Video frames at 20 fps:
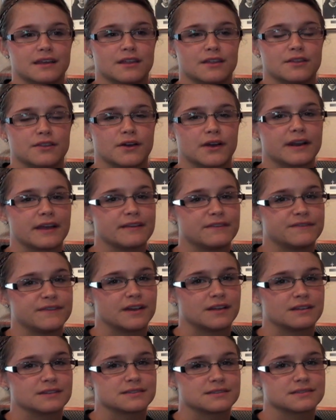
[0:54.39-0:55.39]
thought I
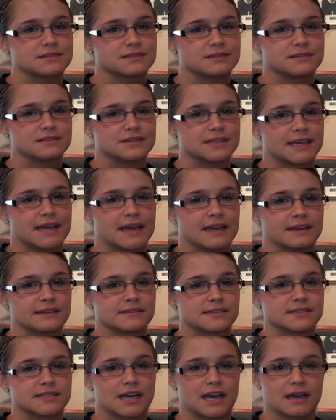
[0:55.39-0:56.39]
felt the head
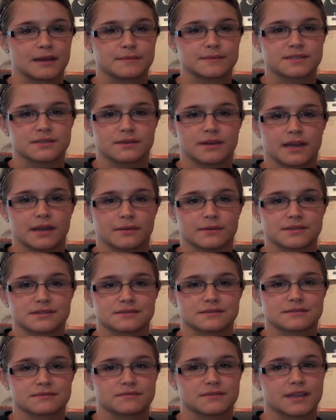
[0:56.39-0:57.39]
at the top. So I
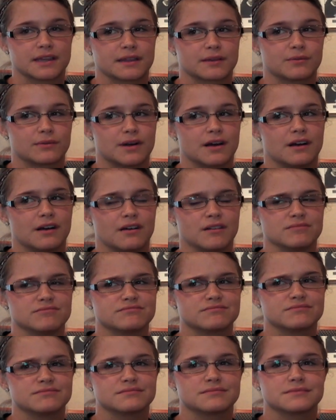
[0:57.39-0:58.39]
was like, well,
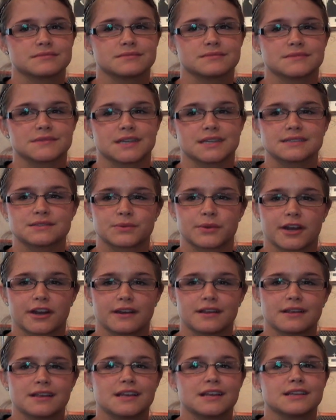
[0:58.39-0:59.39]
that's
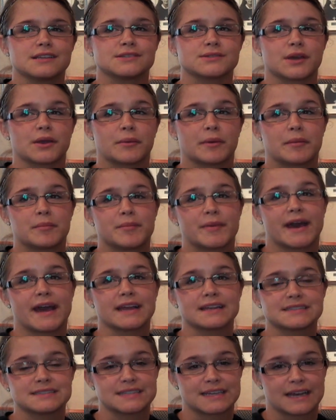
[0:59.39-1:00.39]
weird. So I went
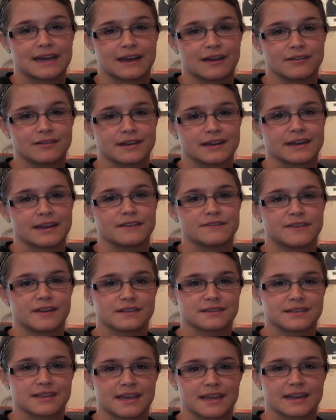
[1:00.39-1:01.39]
back down and I
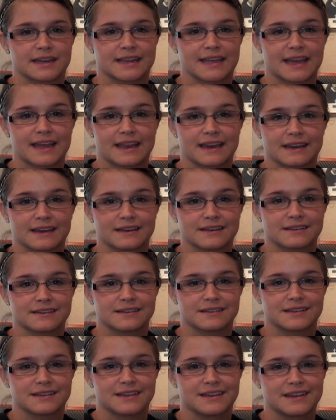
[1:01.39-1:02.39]
felt the head again.
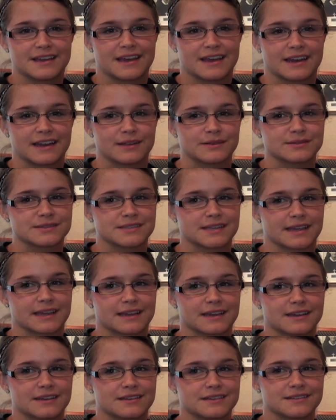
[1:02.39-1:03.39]
And I was
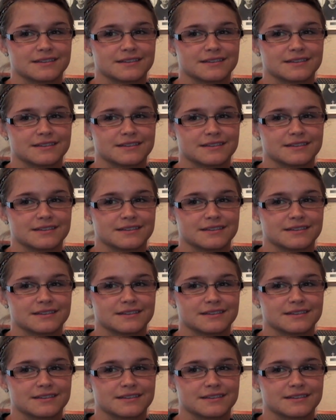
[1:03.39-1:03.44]
like,